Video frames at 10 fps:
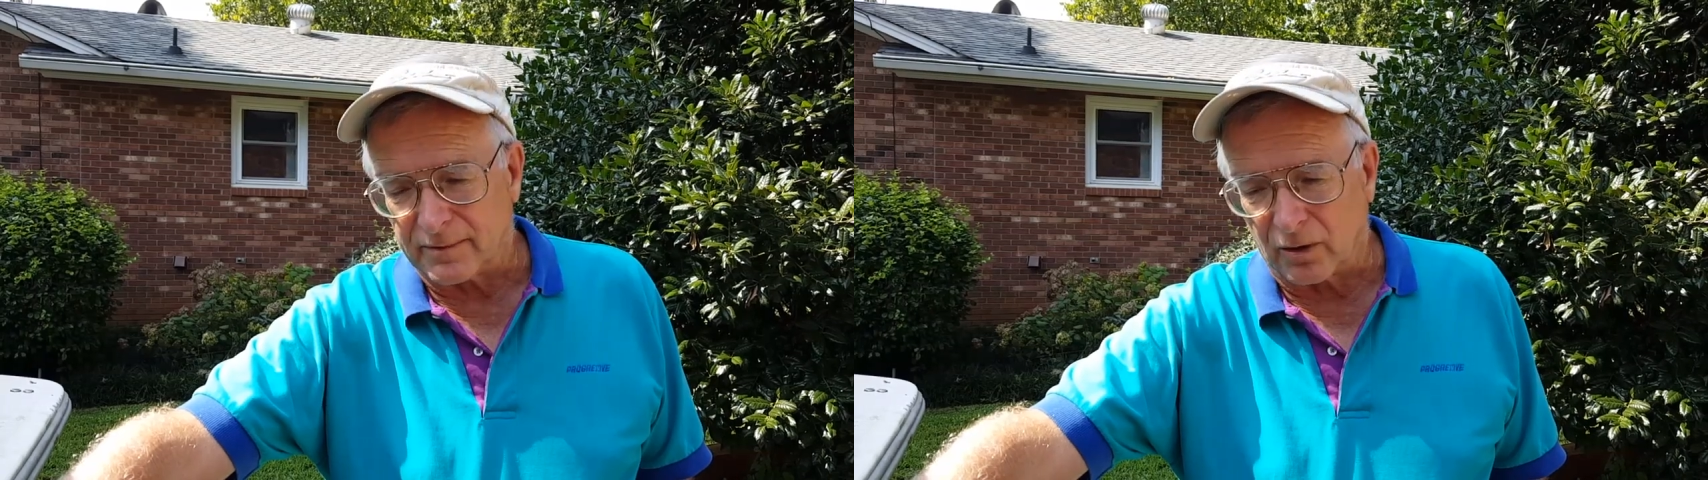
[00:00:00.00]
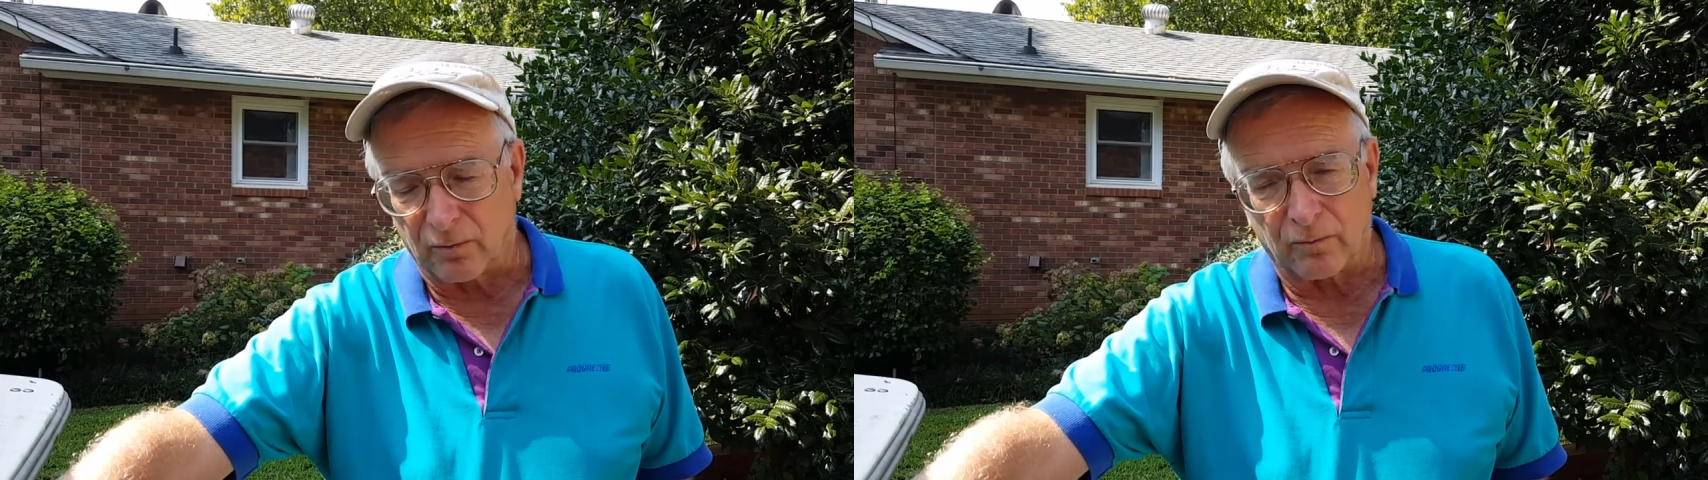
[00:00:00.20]

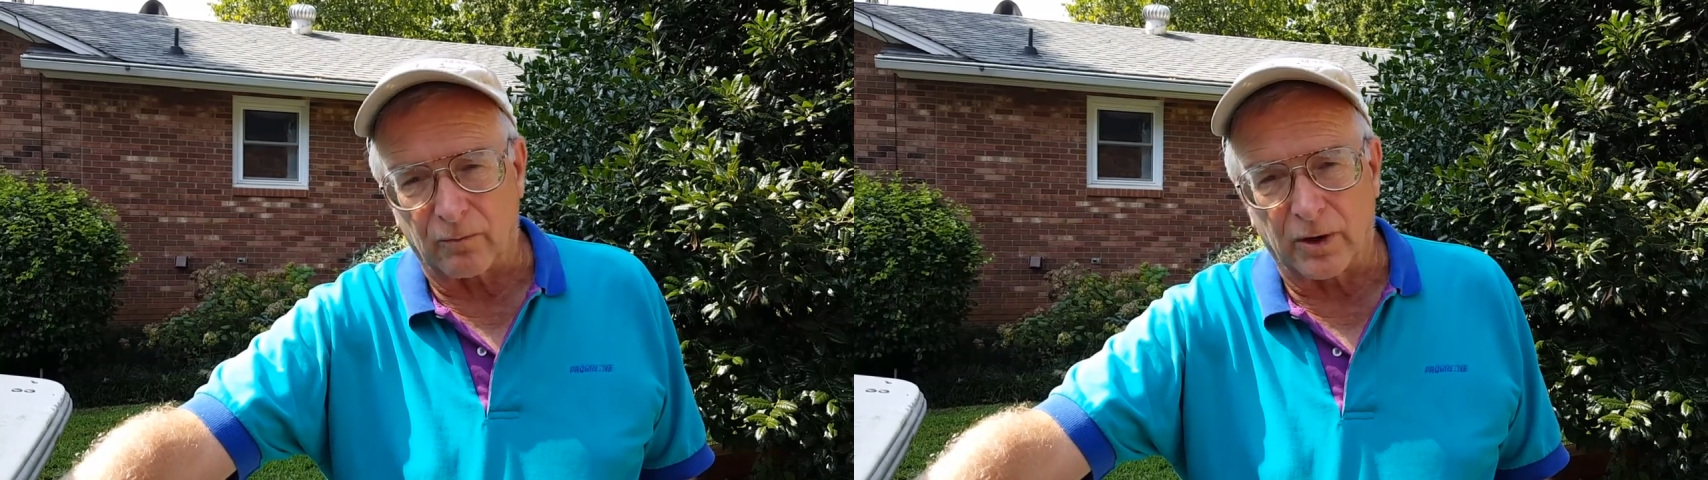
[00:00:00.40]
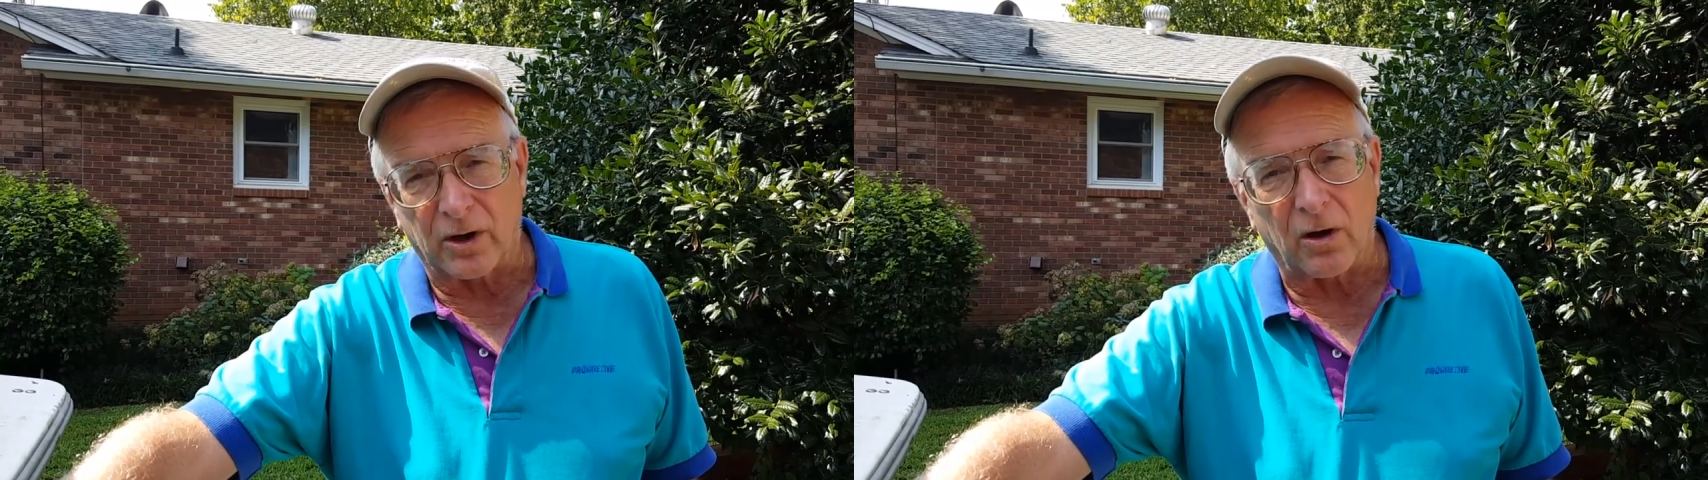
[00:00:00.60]
don't
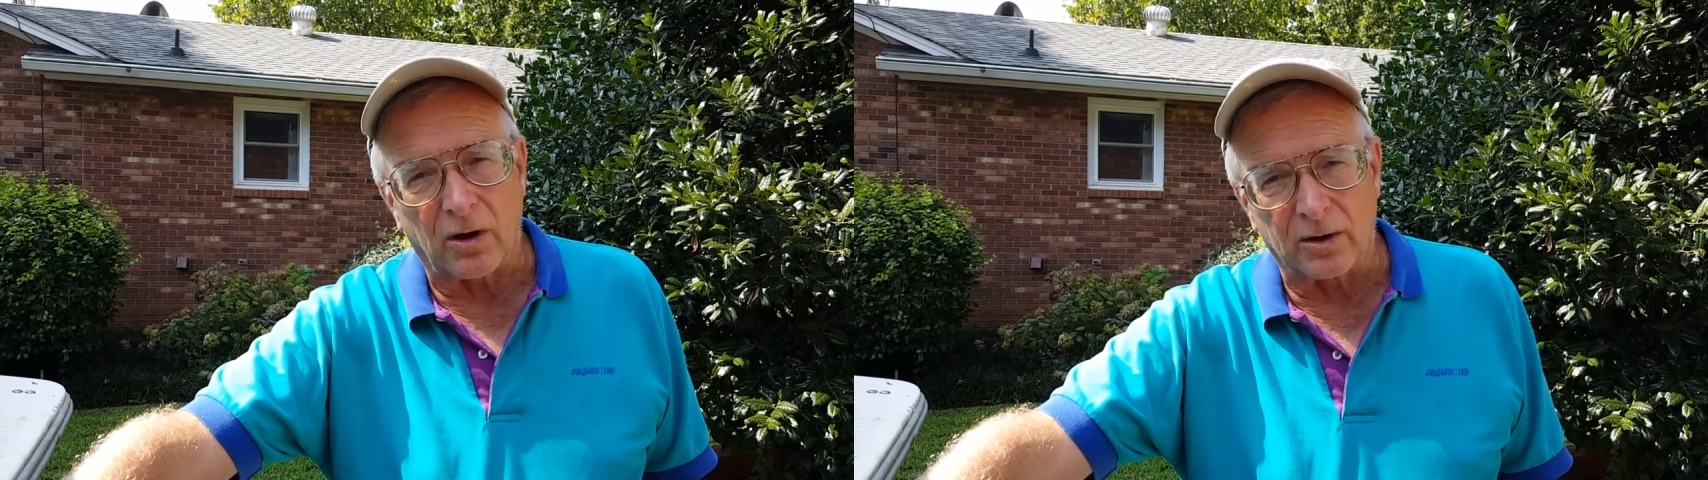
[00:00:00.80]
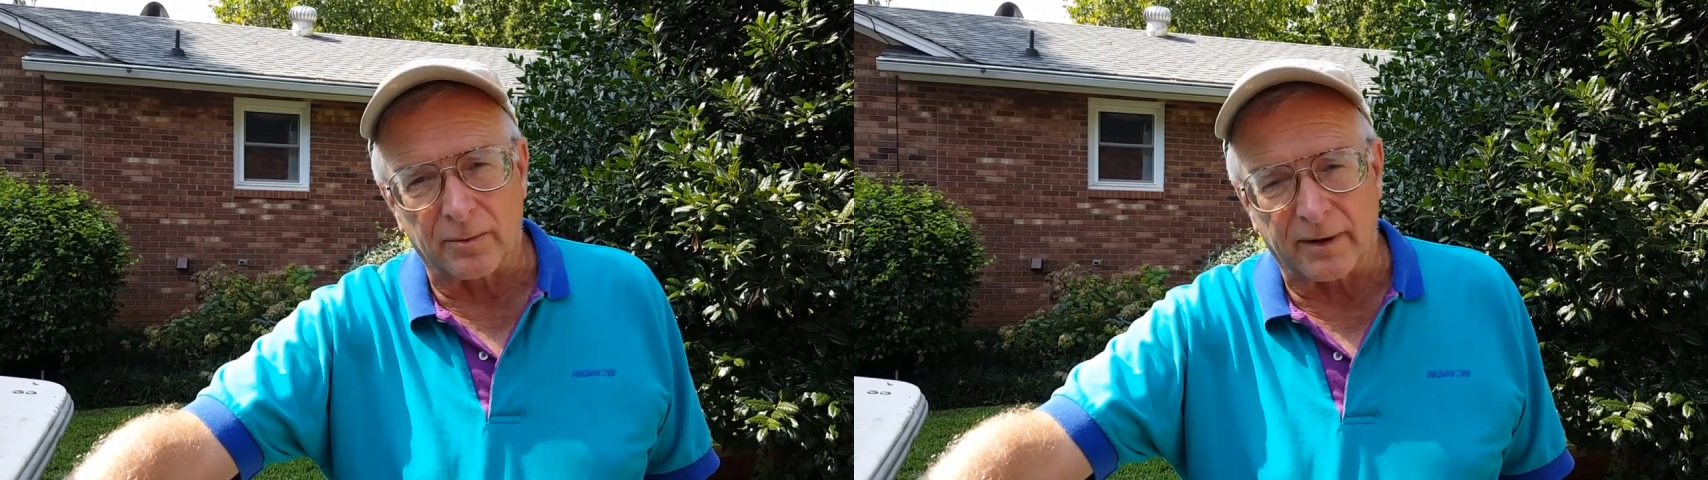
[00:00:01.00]

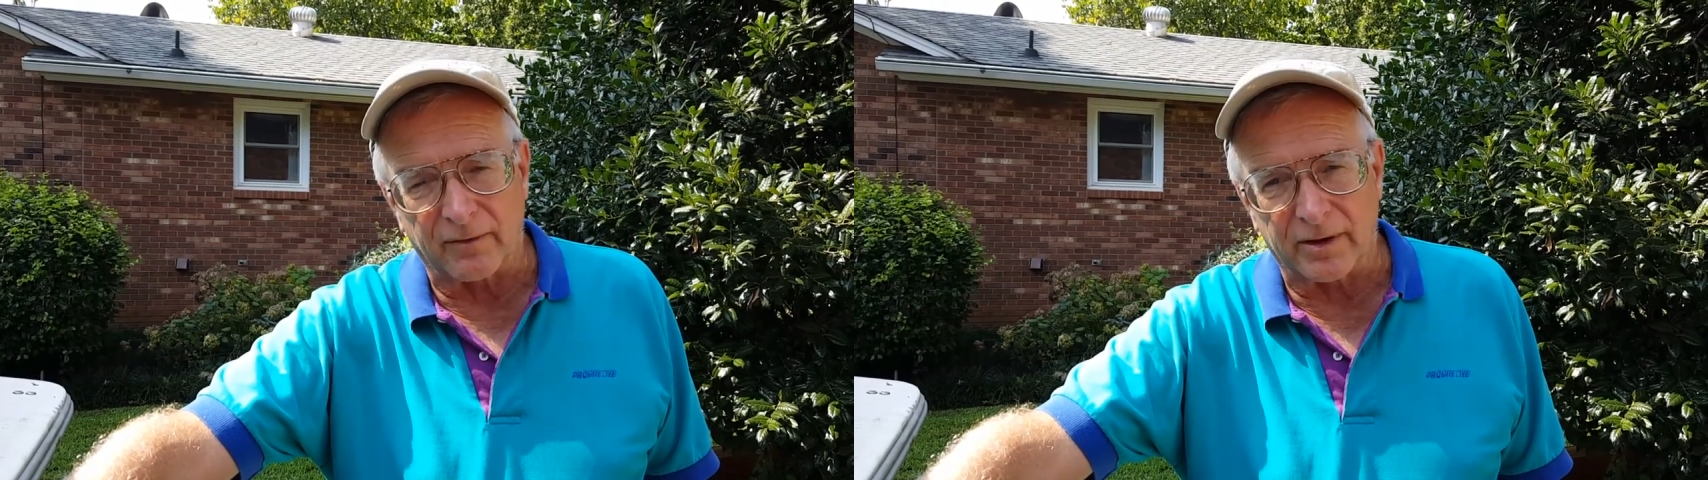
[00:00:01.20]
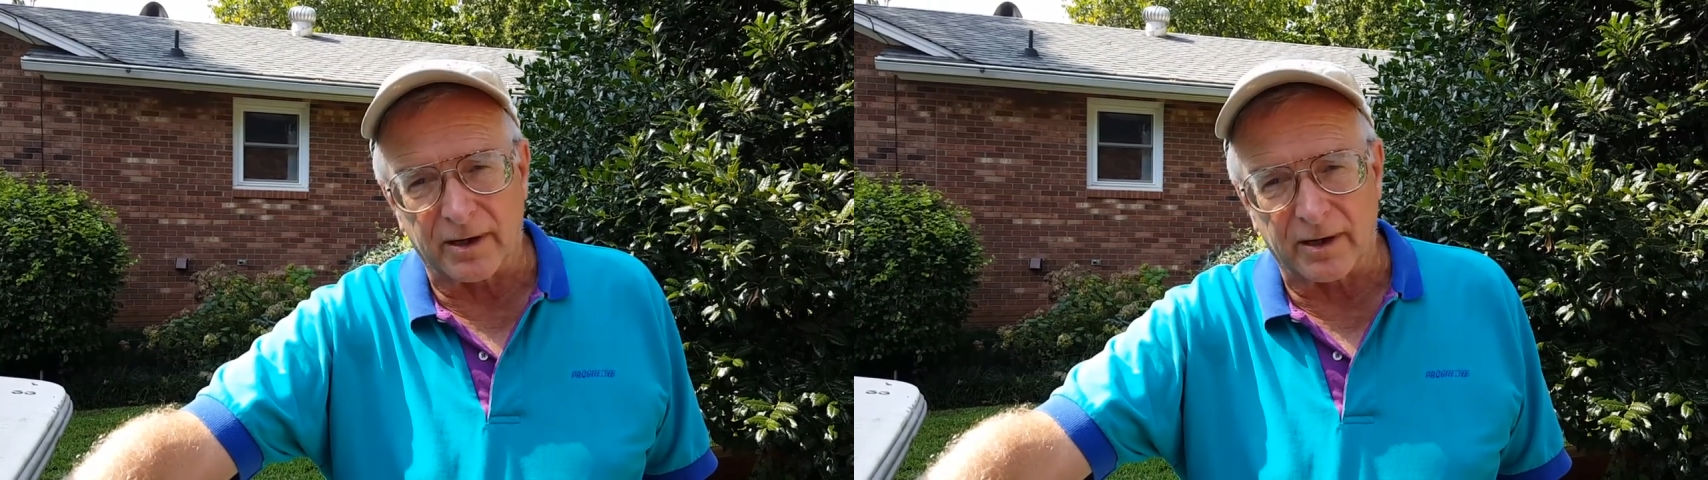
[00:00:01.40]
recall them ever